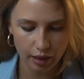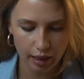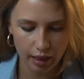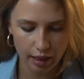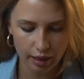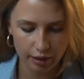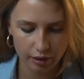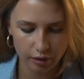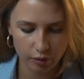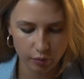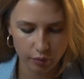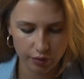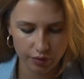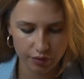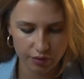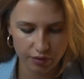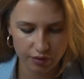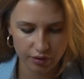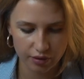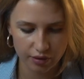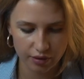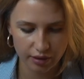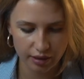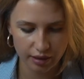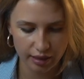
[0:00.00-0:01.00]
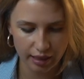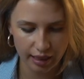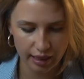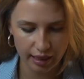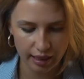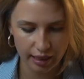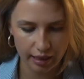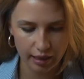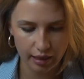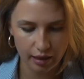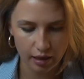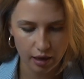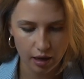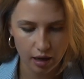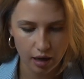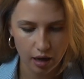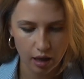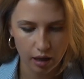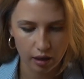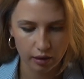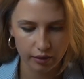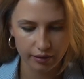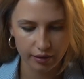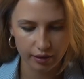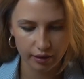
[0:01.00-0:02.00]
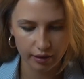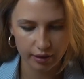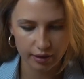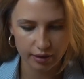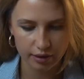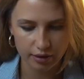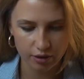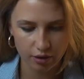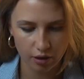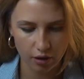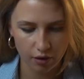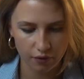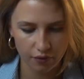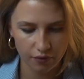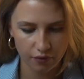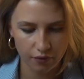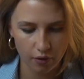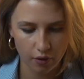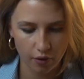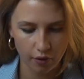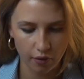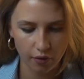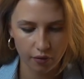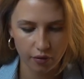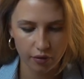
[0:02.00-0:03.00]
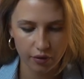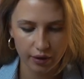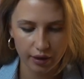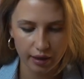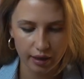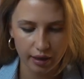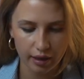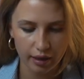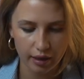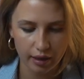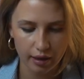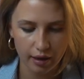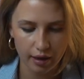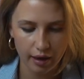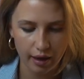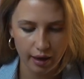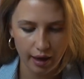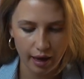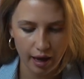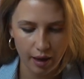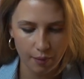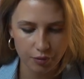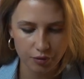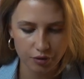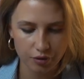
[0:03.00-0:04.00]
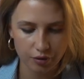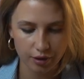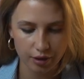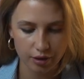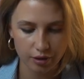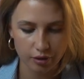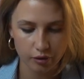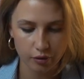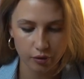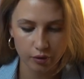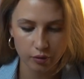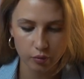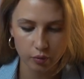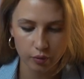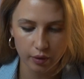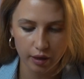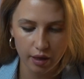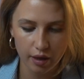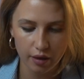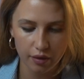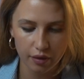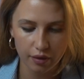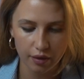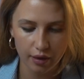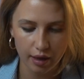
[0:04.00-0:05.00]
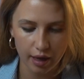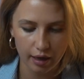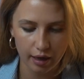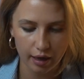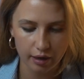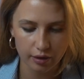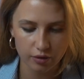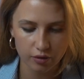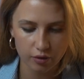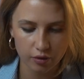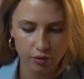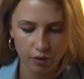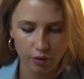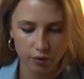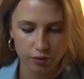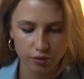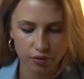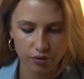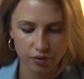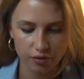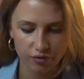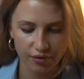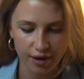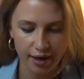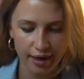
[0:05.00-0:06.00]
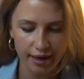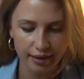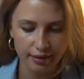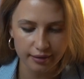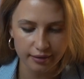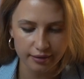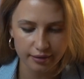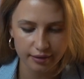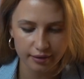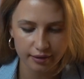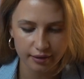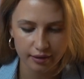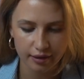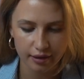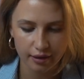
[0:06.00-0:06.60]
And you will see the list of all the apps you can do it with. And I scroll to the right.